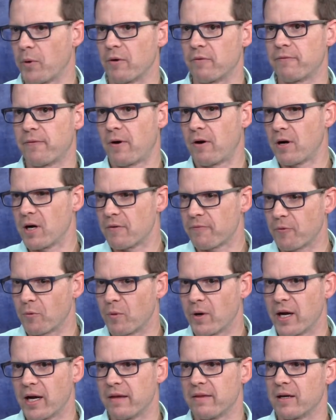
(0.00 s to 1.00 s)
far enough
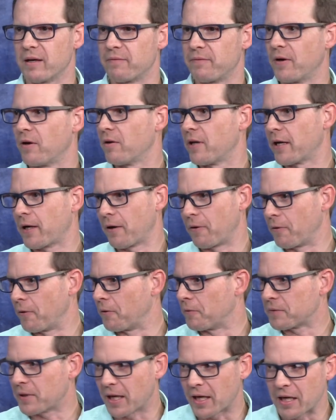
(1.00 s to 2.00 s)
away that it felt like our
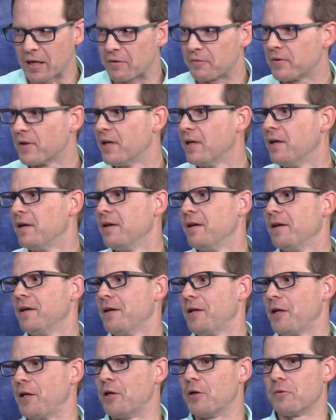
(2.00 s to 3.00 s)
own kind of,
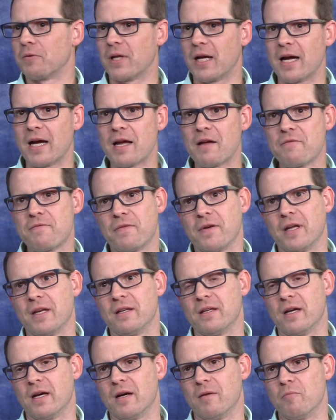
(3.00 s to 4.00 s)
yeah. you know, life.
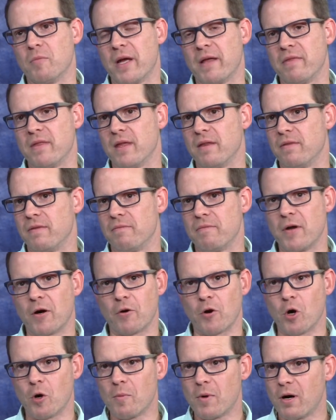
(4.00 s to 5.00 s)
And uh, and then there
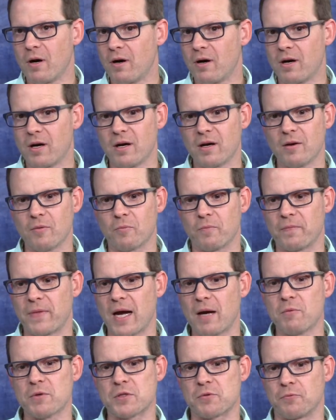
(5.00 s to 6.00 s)
in Omaha,
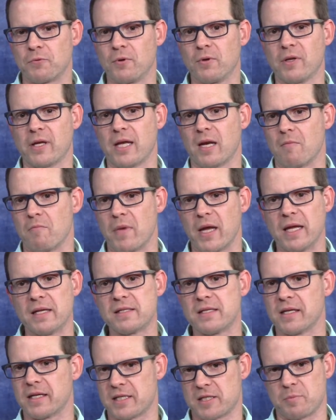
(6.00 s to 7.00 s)
that was really an
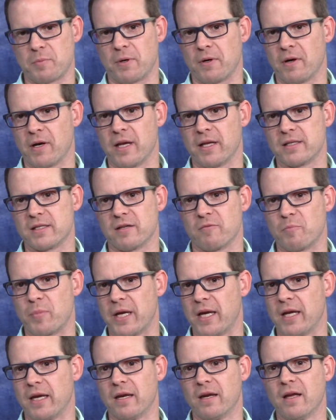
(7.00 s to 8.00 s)
amazing experience of
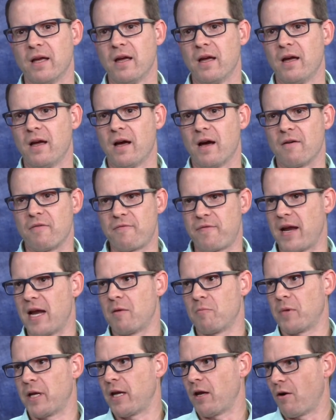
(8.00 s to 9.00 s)
being a
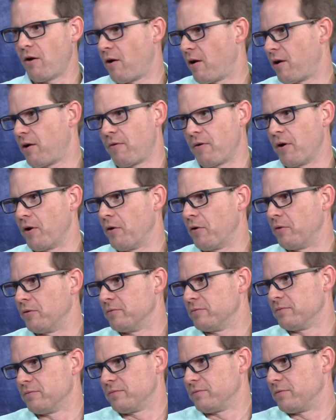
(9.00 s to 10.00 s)
family on our
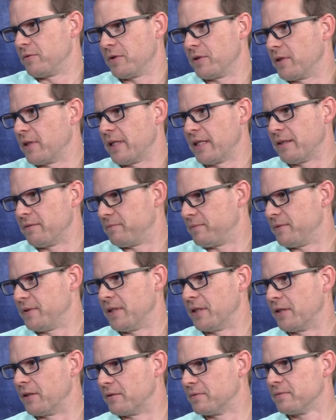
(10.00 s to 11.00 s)
own, really, you
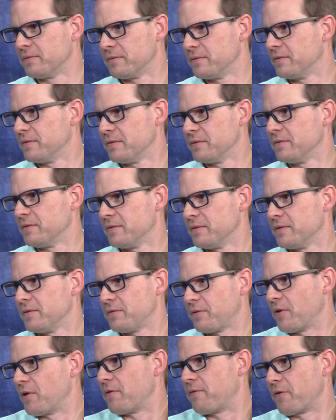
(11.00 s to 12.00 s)
know, yeah.
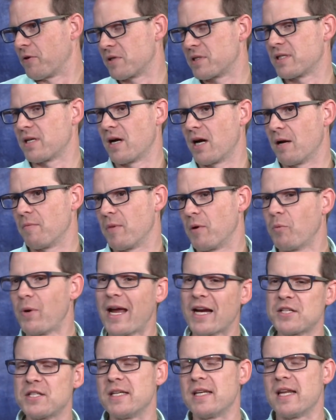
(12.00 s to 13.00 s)
for the first time. And we
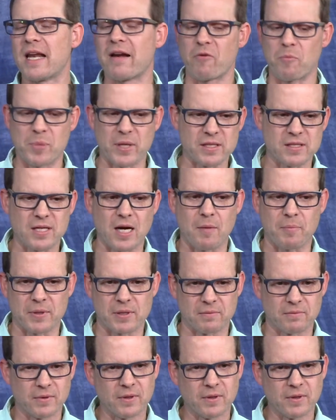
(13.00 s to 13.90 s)
actually did have a pit stop in